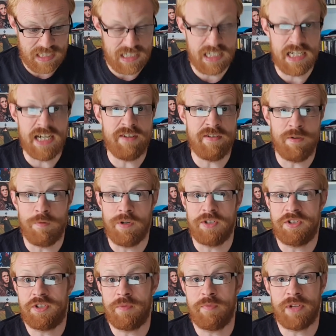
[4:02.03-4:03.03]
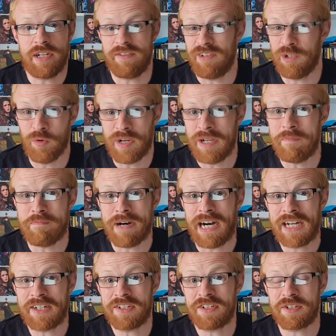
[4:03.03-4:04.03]
Here it was, something low
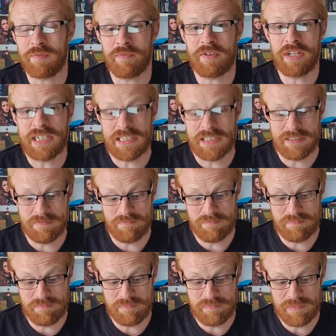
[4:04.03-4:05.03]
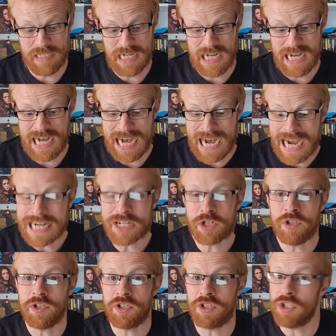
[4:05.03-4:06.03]
impact, something I
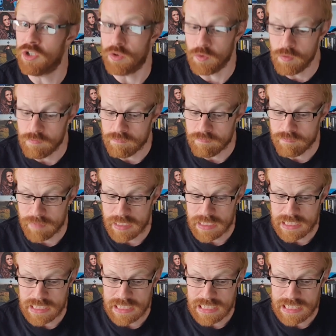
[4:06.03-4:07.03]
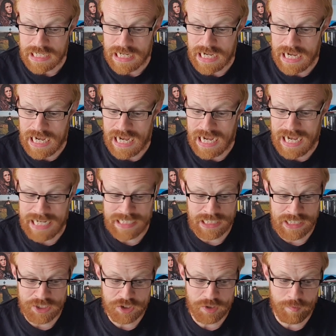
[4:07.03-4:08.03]
could do,
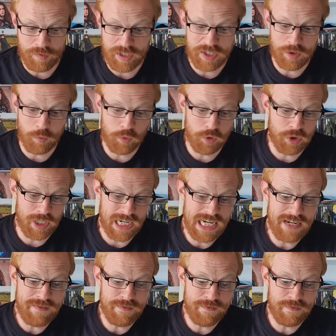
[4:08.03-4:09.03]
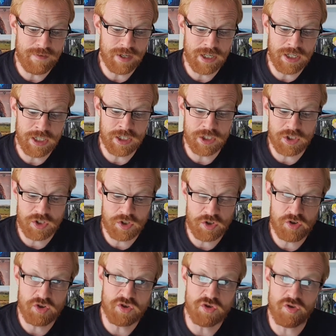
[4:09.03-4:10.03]
and something that would leave a
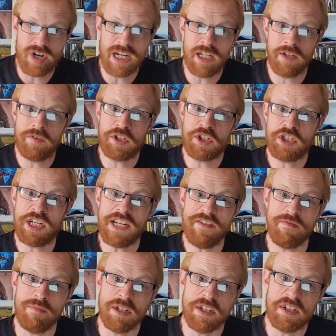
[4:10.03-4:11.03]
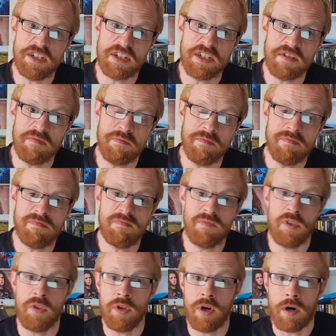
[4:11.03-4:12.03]
trail of achievements.
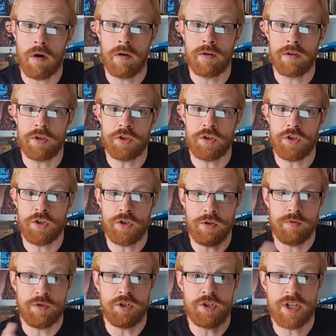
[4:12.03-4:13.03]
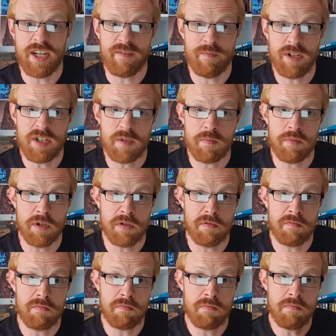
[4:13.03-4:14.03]
Not huge achievements, but
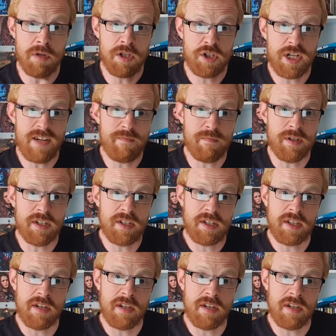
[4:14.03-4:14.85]
achievements.